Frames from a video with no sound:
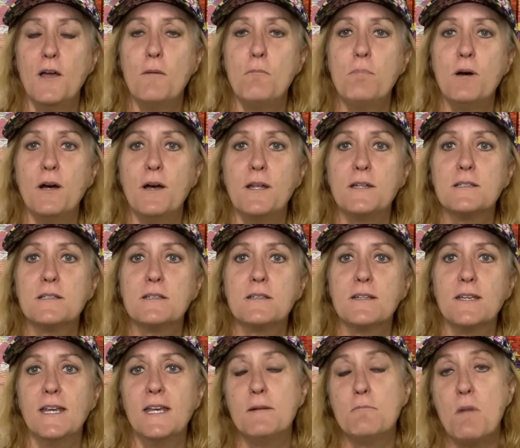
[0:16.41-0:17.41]
but
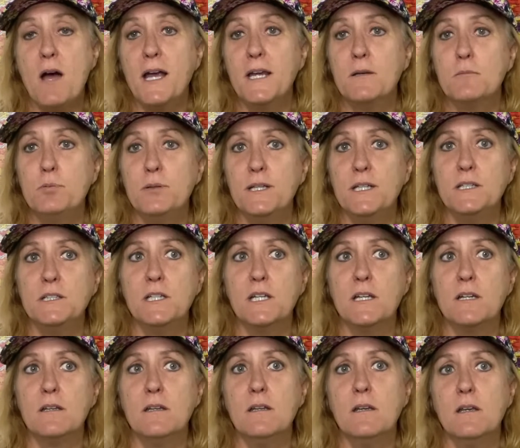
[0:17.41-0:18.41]
in my
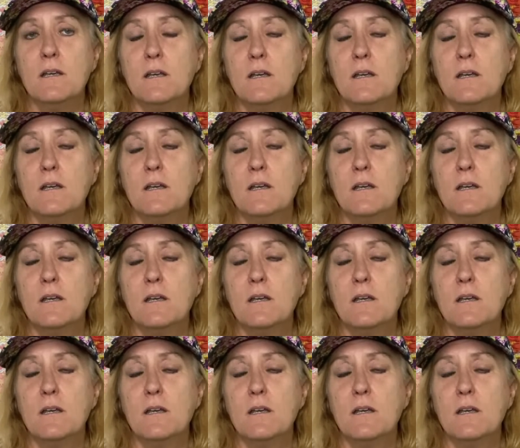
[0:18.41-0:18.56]
opinion,